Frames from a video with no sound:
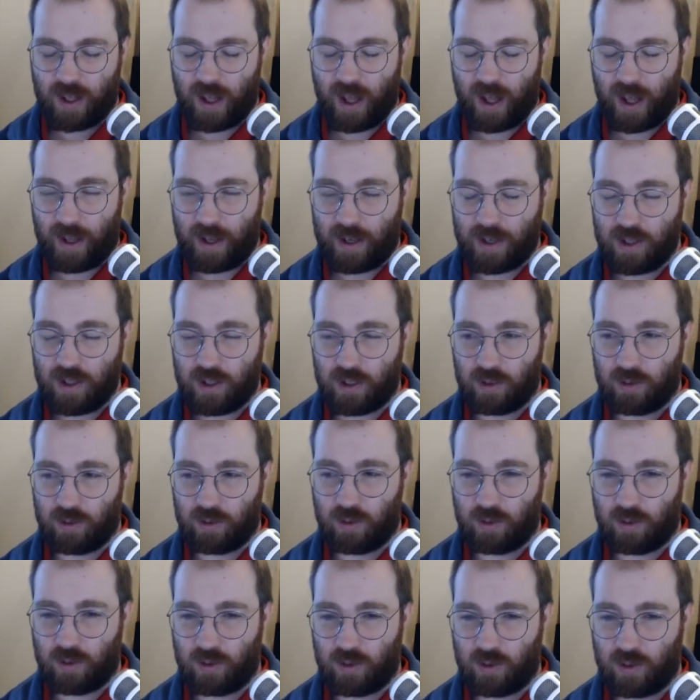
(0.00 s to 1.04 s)
and
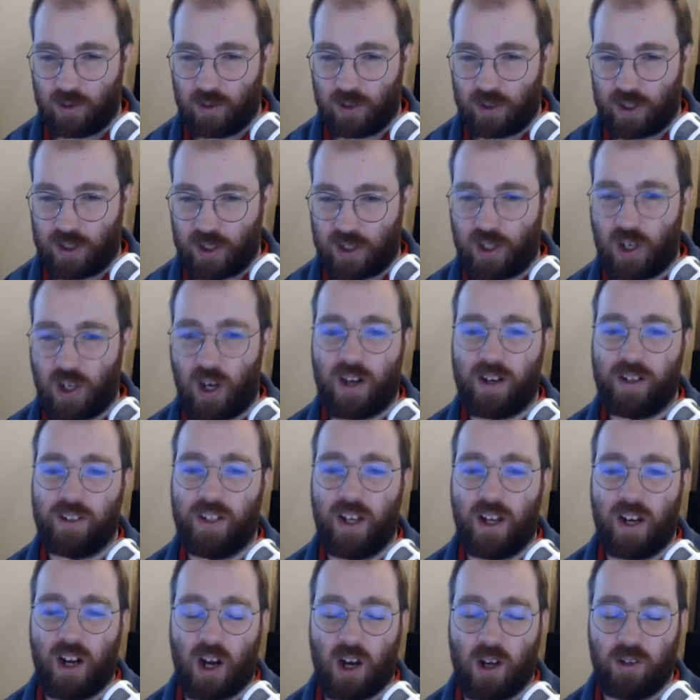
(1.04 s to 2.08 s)
decided
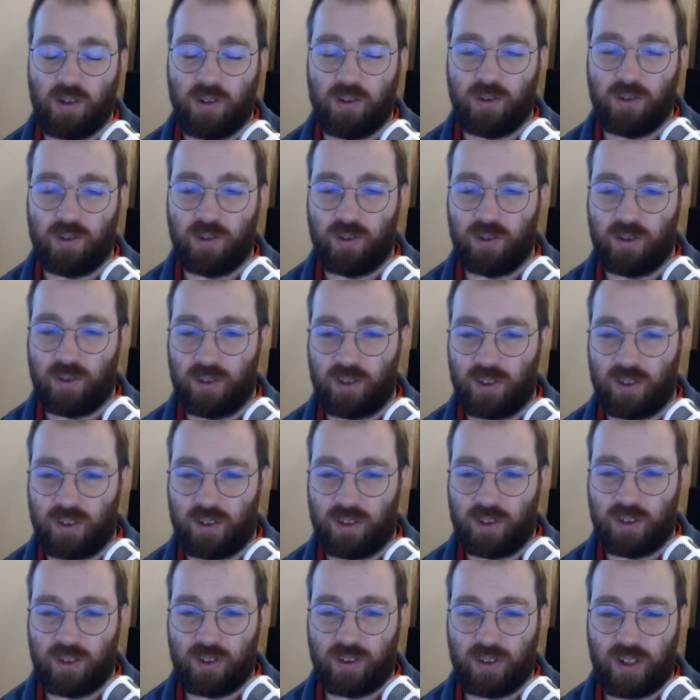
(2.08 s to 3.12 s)

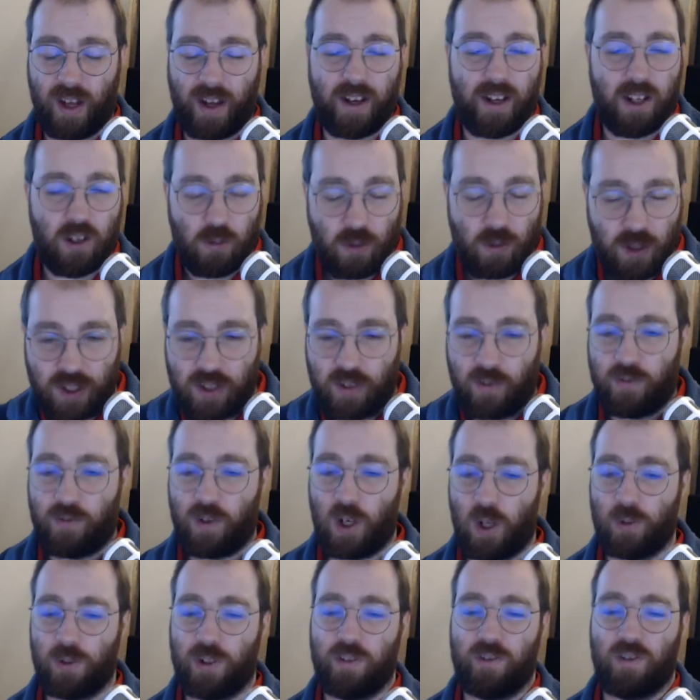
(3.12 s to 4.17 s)
that it was the
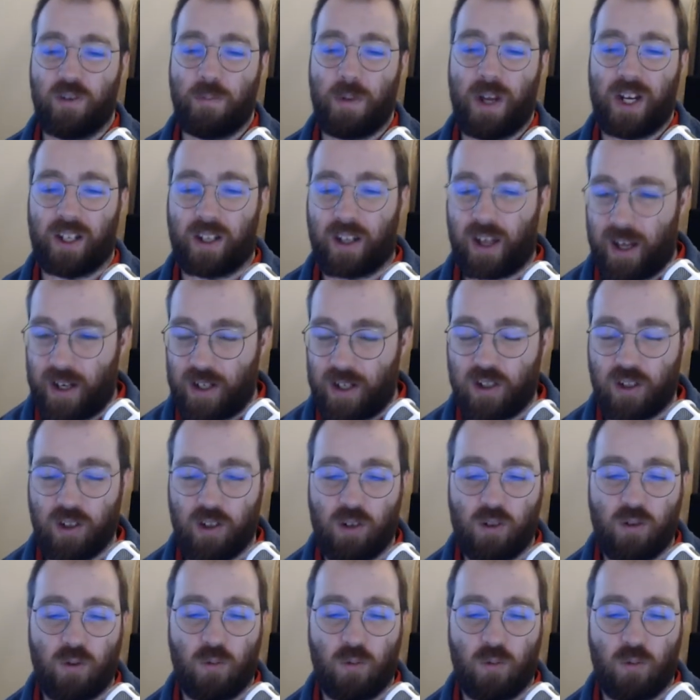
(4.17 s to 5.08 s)
fault of the medication